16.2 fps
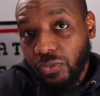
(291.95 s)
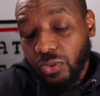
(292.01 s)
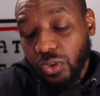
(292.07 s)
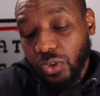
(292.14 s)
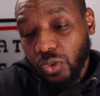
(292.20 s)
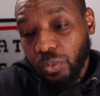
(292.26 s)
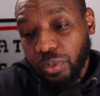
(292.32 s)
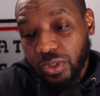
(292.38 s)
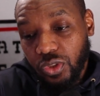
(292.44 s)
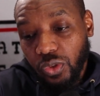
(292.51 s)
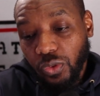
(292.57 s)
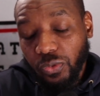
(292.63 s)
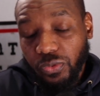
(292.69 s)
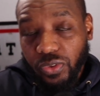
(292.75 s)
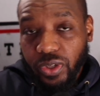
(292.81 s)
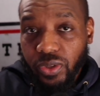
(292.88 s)
for you but you
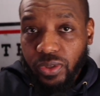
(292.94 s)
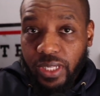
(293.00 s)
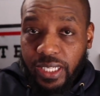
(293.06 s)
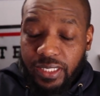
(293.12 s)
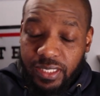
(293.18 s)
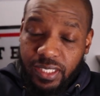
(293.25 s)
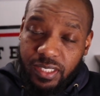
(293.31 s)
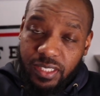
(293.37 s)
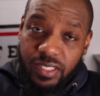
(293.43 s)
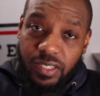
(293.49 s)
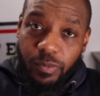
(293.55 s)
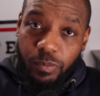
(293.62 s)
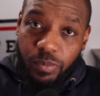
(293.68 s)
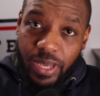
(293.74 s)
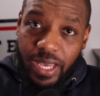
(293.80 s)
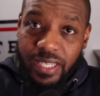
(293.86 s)
feel like this is the
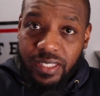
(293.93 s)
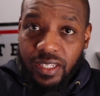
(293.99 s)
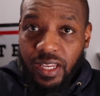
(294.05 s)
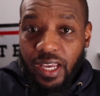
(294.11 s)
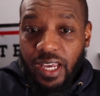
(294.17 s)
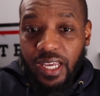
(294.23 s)
best